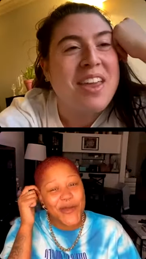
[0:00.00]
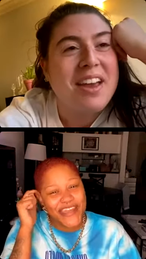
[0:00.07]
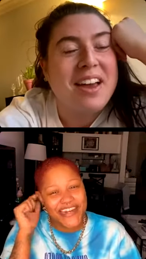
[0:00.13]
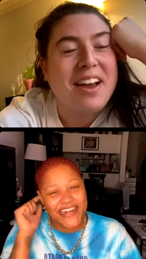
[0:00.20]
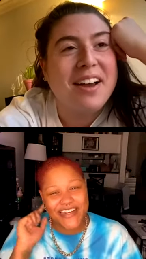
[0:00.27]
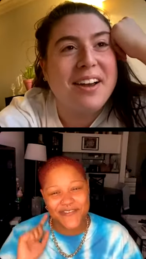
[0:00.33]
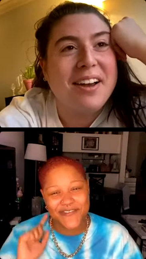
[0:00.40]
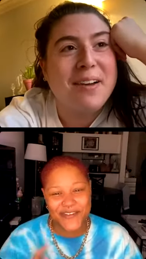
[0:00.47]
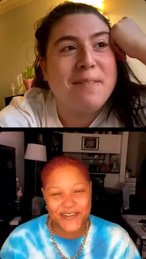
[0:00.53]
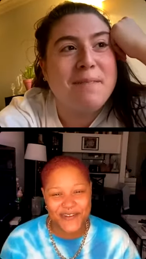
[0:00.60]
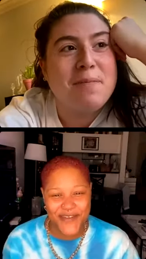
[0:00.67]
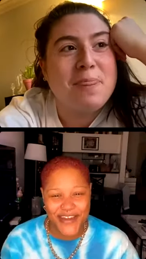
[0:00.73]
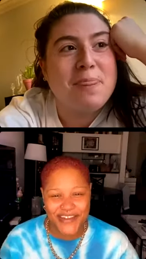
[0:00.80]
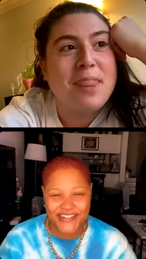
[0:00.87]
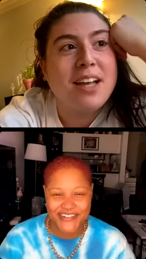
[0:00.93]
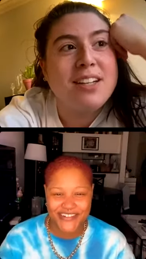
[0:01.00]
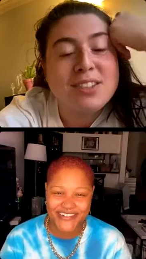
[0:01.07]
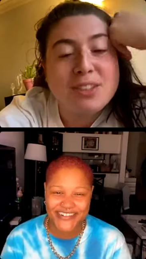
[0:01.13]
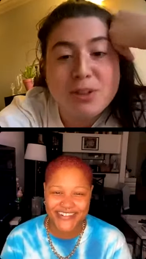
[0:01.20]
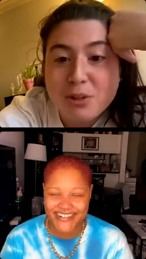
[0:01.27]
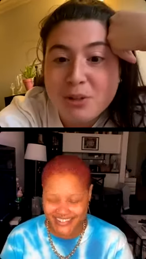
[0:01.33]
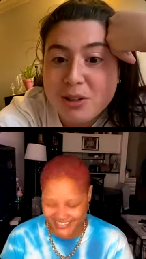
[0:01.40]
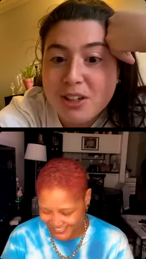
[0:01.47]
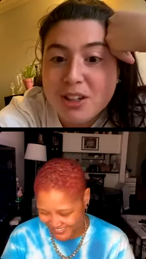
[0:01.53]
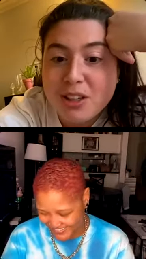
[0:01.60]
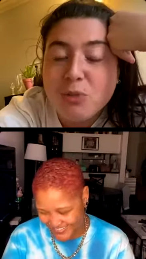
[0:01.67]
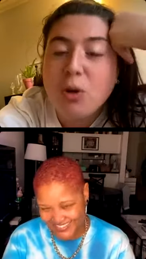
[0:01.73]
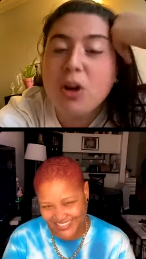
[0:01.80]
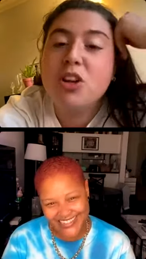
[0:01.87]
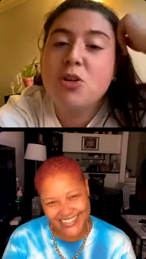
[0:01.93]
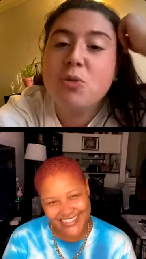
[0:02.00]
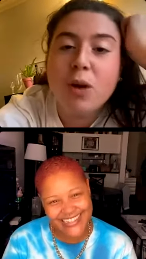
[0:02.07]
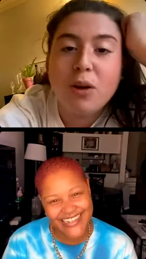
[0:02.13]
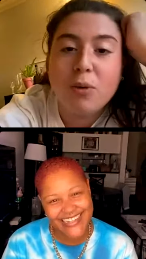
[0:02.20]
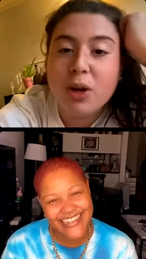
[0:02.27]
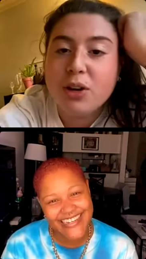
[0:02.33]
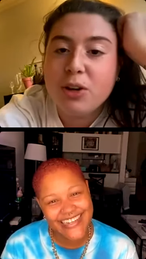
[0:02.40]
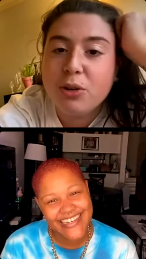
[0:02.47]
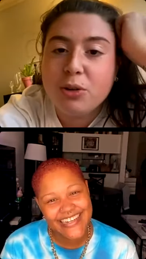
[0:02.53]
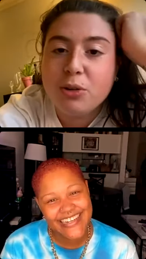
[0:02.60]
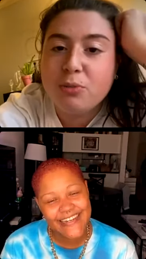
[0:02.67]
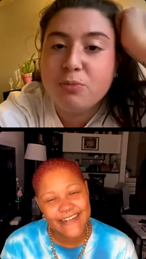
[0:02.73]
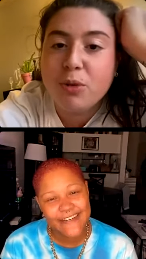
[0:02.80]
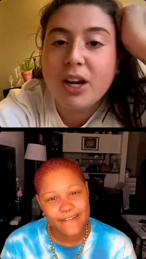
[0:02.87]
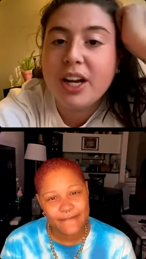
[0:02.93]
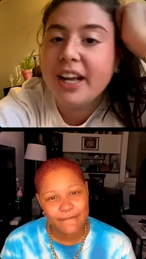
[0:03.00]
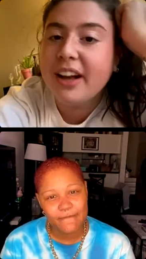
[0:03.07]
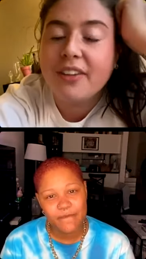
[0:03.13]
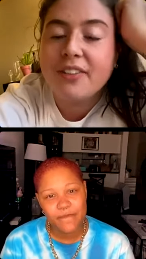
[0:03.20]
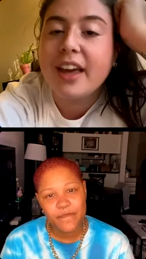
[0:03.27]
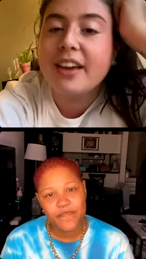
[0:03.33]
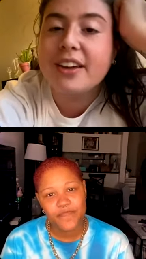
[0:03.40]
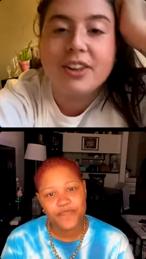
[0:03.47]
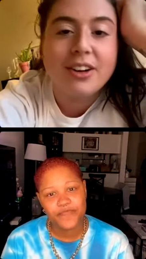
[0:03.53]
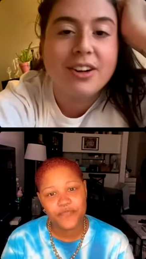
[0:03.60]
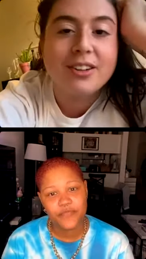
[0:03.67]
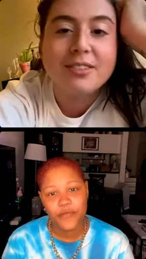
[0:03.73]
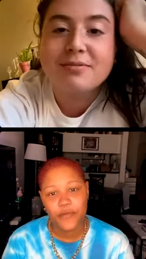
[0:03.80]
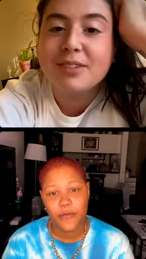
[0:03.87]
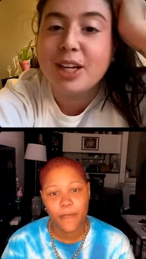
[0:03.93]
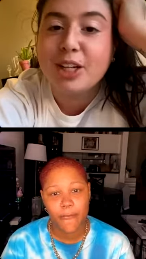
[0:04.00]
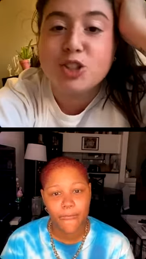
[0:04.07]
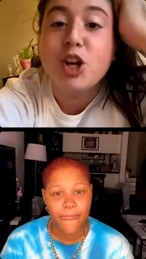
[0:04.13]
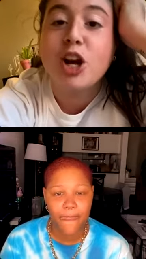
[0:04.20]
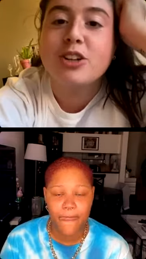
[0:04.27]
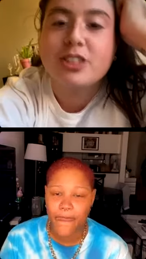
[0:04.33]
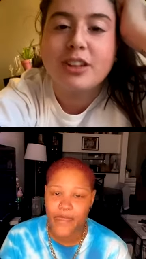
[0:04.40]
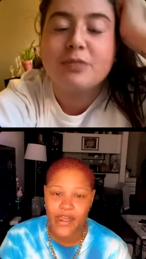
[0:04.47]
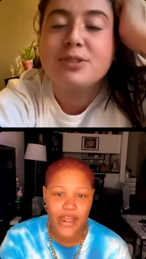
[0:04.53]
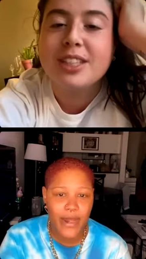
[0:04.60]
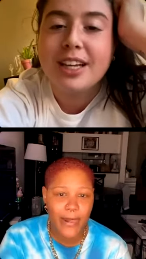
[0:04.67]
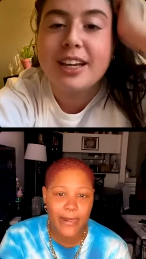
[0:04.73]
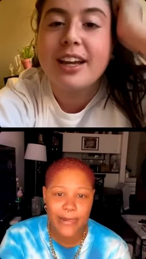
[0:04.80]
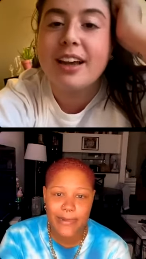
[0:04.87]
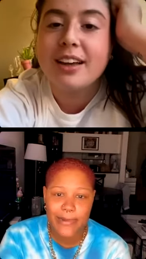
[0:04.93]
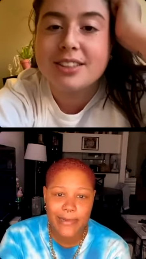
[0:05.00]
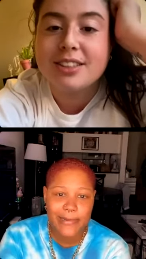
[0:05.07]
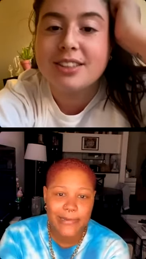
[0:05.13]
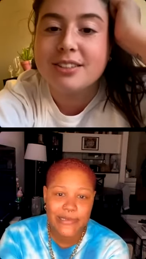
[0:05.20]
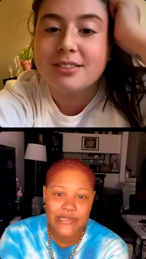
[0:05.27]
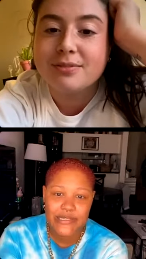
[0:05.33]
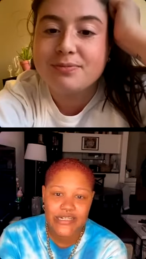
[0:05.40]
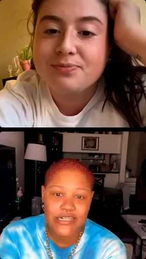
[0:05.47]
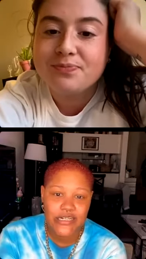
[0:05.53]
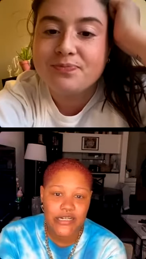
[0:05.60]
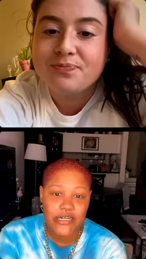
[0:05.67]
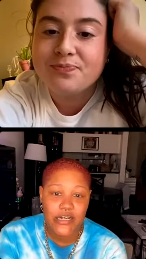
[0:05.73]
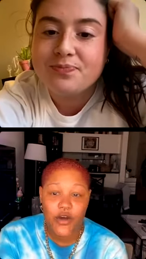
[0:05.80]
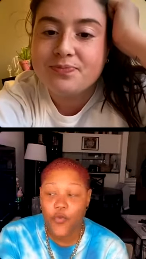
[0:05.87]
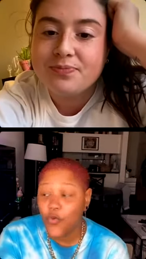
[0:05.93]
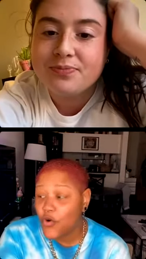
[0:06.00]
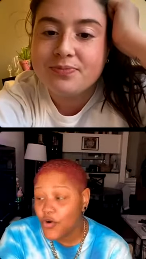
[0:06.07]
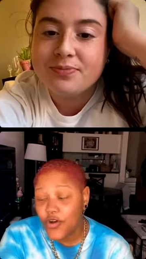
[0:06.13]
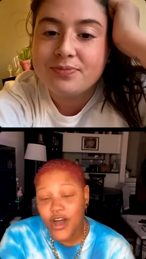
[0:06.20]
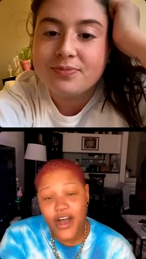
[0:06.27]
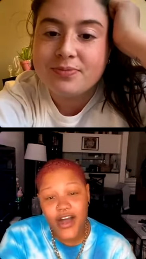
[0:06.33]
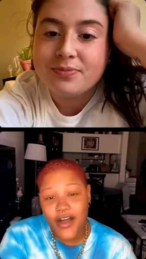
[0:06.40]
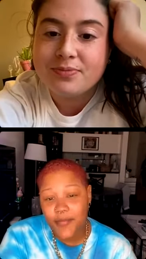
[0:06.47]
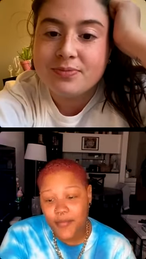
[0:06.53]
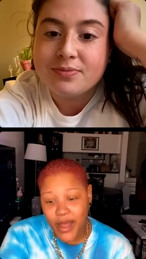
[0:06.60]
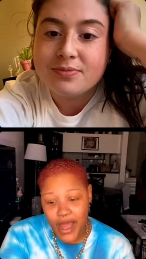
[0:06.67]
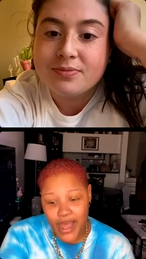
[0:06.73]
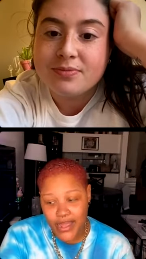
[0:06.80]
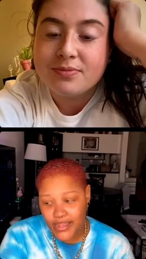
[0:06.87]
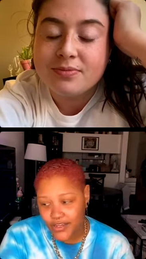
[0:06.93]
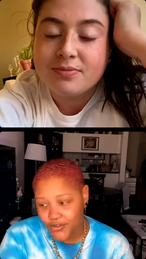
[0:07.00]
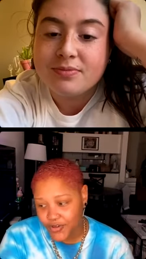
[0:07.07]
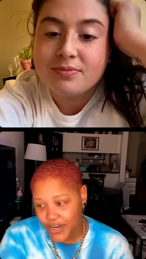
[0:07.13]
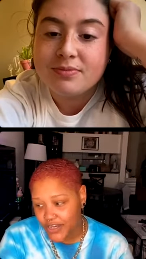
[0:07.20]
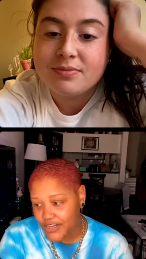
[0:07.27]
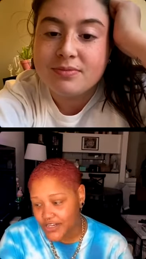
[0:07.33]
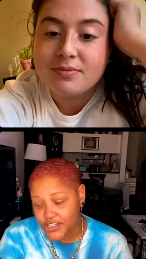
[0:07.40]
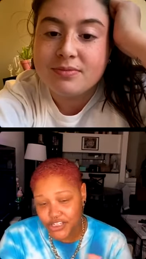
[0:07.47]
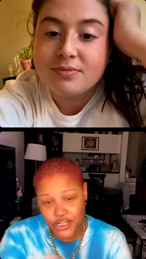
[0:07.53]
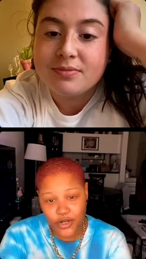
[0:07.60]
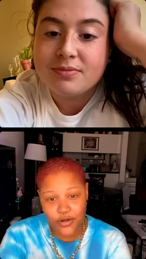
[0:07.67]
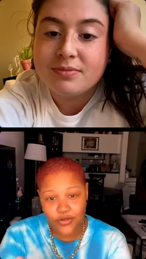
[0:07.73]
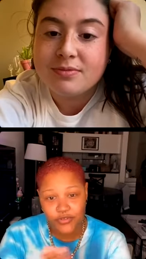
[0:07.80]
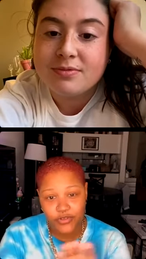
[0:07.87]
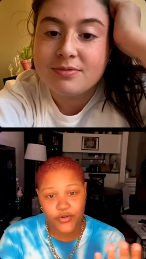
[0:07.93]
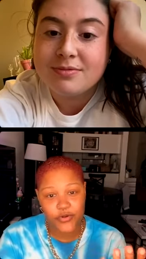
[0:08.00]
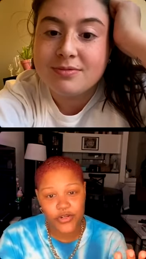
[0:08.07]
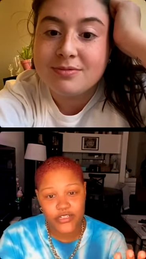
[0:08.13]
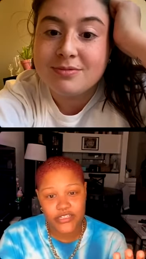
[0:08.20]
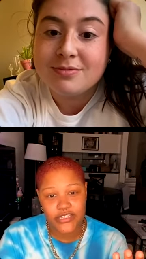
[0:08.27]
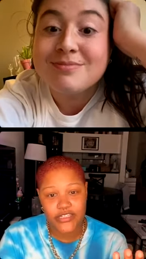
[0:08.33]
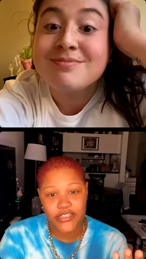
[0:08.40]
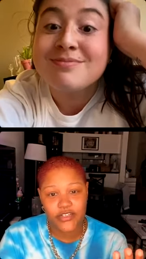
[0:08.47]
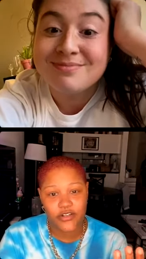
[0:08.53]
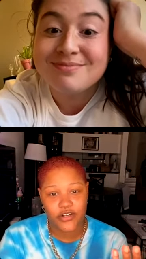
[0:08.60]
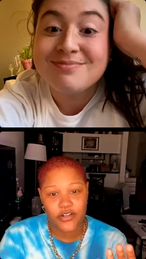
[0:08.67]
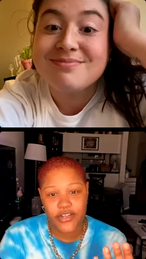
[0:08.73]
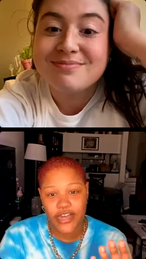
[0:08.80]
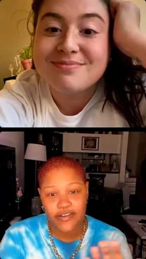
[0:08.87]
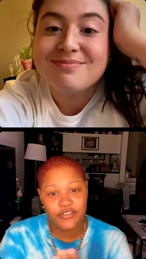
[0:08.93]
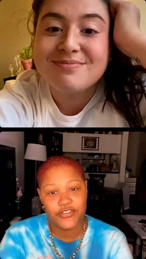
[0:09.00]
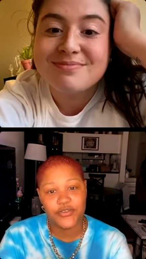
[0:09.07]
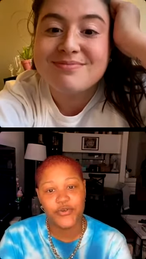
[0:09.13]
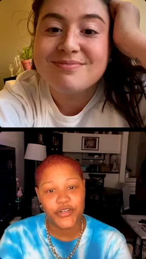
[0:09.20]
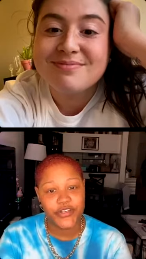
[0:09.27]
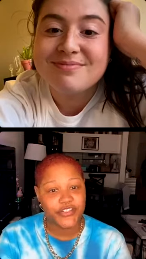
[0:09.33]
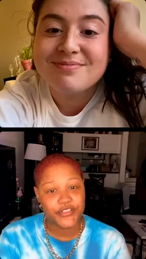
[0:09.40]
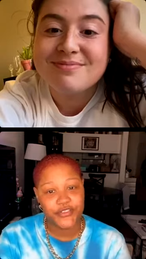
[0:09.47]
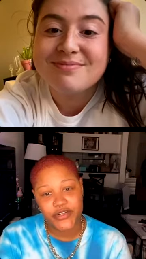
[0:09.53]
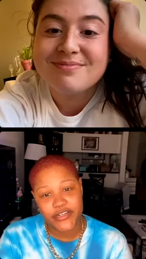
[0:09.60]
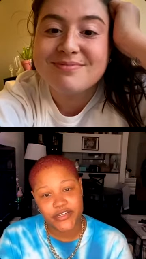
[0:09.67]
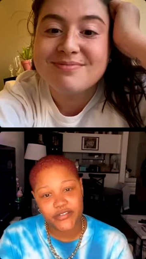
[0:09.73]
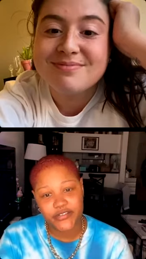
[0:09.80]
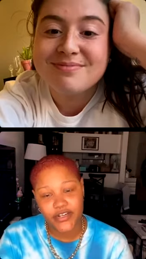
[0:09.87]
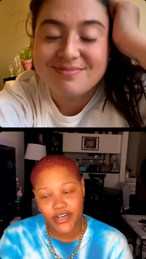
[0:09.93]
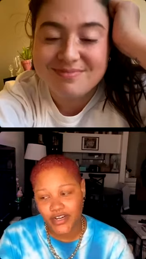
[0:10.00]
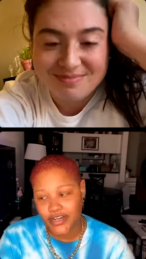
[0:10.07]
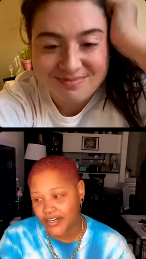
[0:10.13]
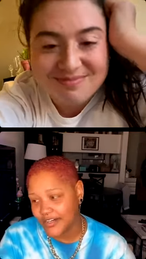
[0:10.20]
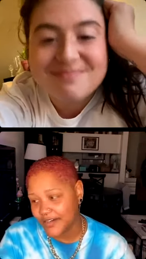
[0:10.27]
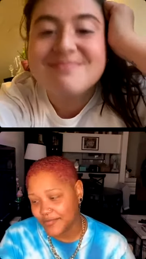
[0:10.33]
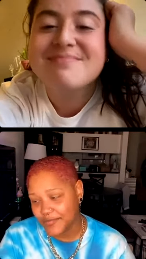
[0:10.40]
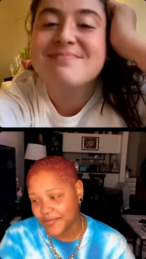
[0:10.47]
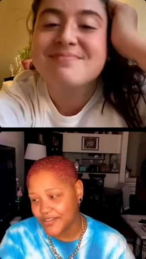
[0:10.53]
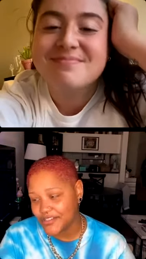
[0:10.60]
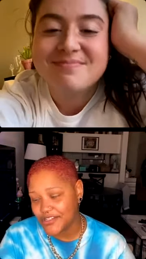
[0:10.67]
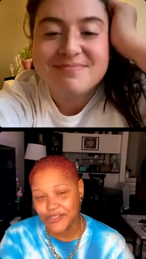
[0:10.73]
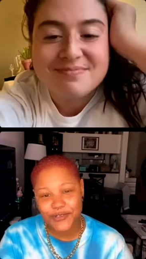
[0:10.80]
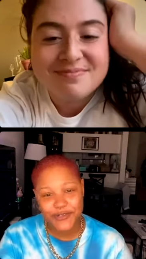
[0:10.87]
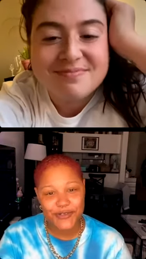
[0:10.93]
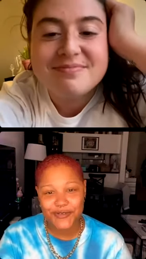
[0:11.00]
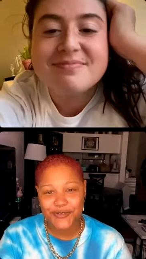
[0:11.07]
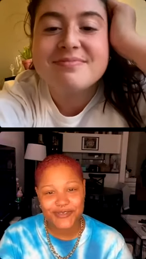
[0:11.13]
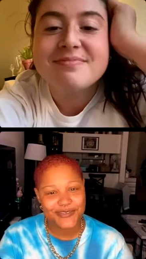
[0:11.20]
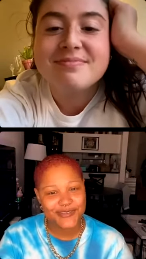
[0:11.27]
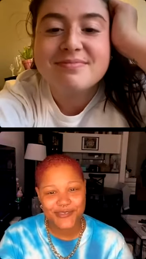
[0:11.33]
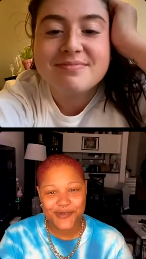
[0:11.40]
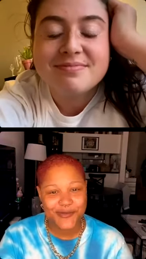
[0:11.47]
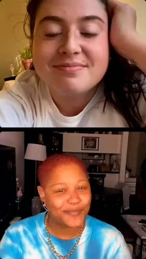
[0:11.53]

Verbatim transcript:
Speaker 1: Um, that's cool. What do you what are you working on that you're in charge of saying yes to?
Speaker 2: Well, um, I created a show over quarantine called After School History. Um, it's a little little